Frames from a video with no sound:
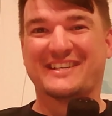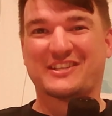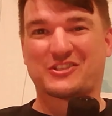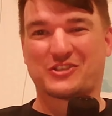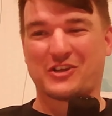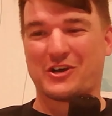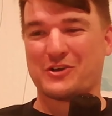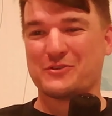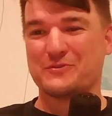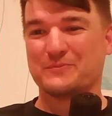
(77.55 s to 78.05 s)

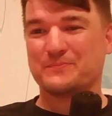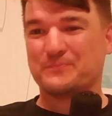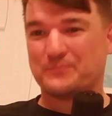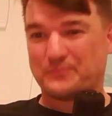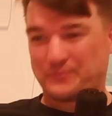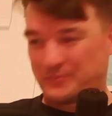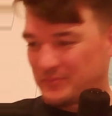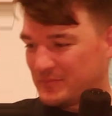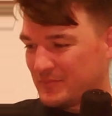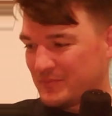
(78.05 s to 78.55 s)
So
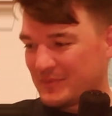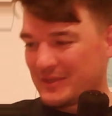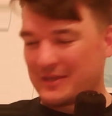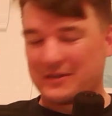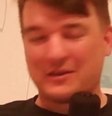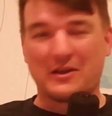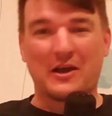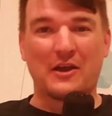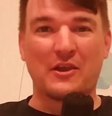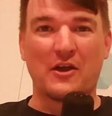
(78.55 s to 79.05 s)

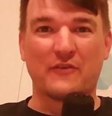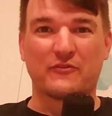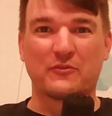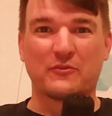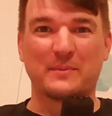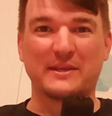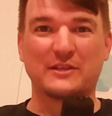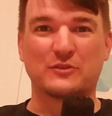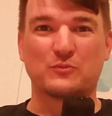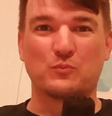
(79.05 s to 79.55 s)
enough
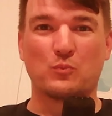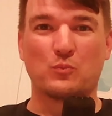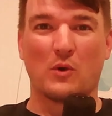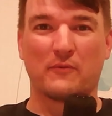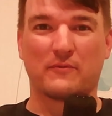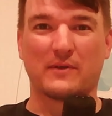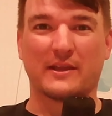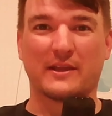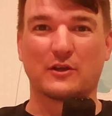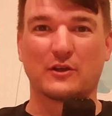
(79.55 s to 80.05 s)
of me
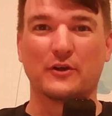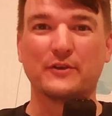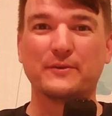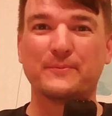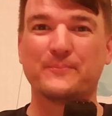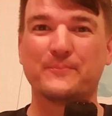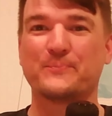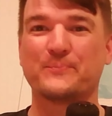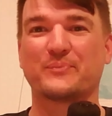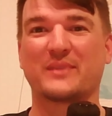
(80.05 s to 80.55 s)
waffling on,